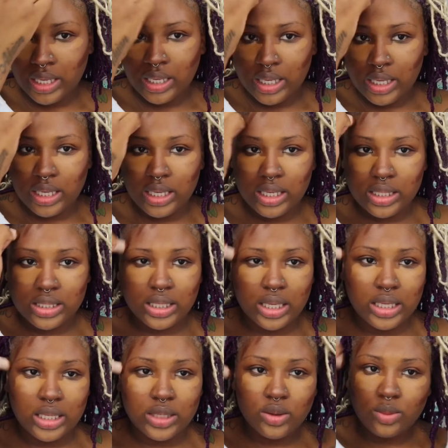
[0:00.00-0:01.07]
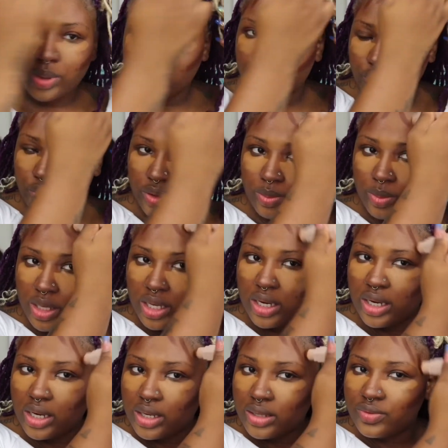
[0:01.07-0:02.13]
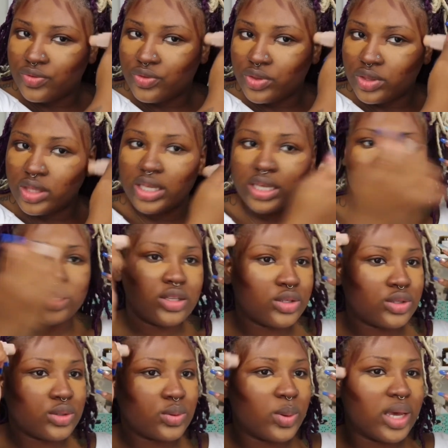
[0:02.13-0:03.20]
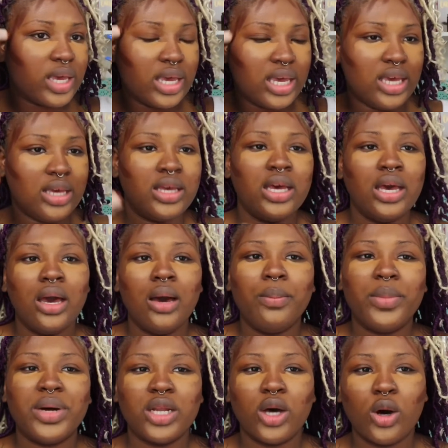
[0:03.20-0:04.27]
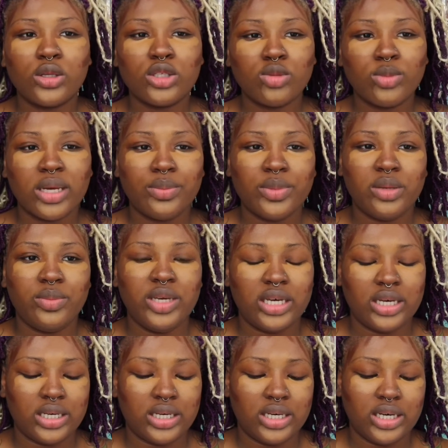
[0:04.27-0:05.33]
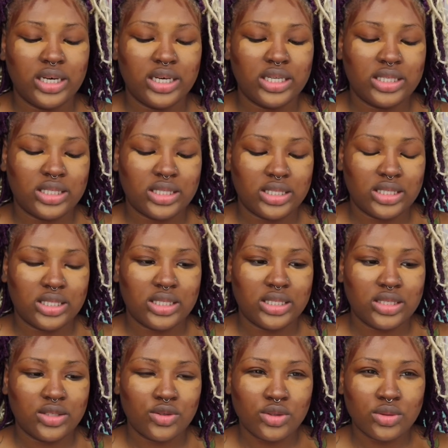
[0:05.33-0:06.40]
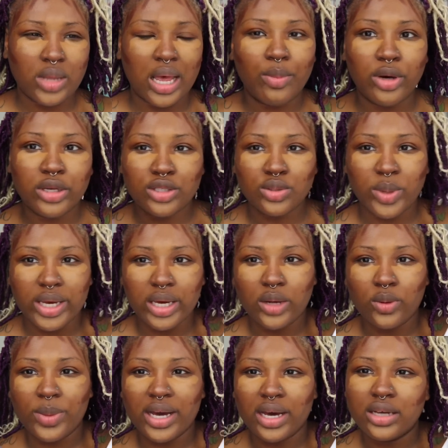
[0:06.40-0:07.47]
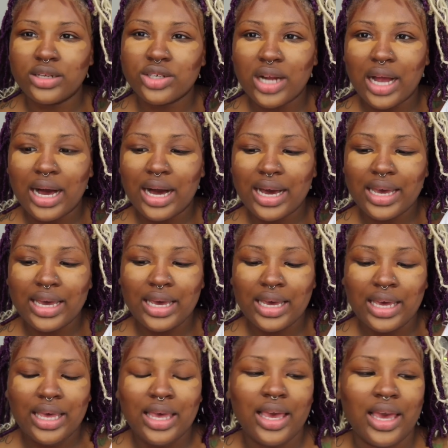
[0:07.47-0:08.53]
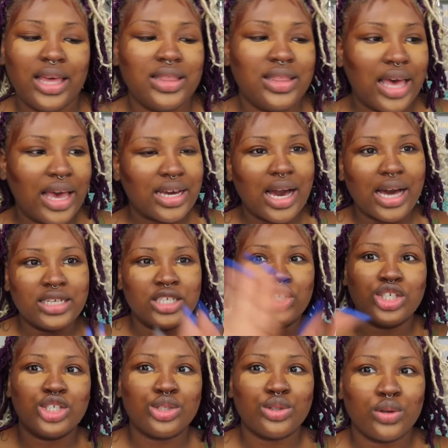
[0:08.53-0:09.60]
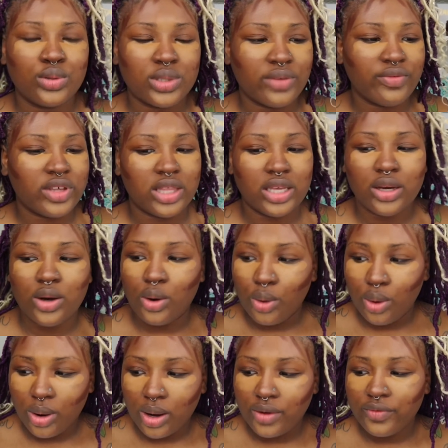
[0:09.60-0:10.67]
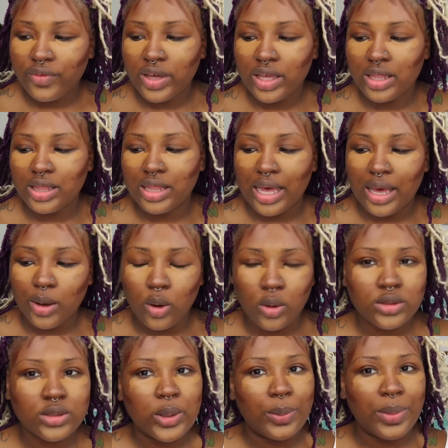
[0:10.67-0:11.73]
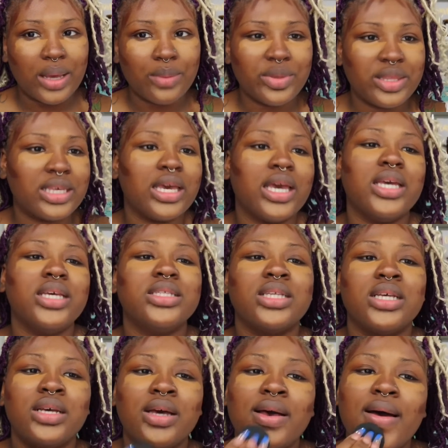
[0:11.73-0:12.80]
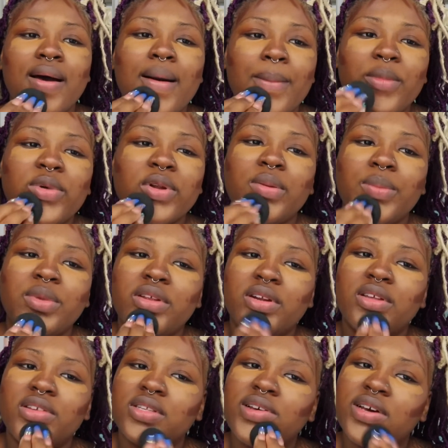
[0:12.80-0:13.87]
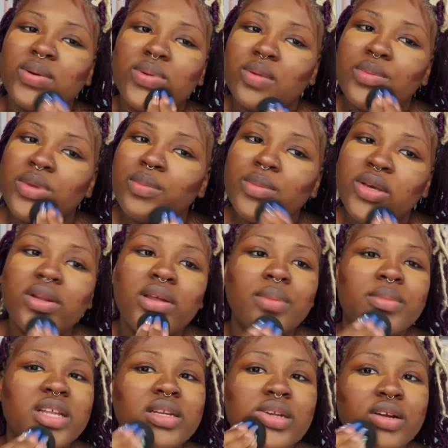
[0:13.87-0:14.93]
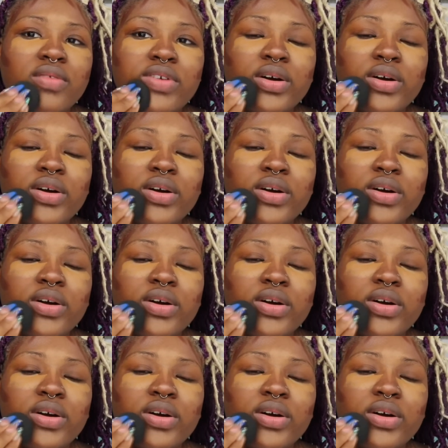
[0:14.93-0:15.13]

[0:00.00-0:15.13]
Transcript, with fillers: is a little bit creamier than suede. But it also might be because I put suede on my under eye and that kind of just throws everything off. That also might be the case. I'm going to blend this out with my beauty blender real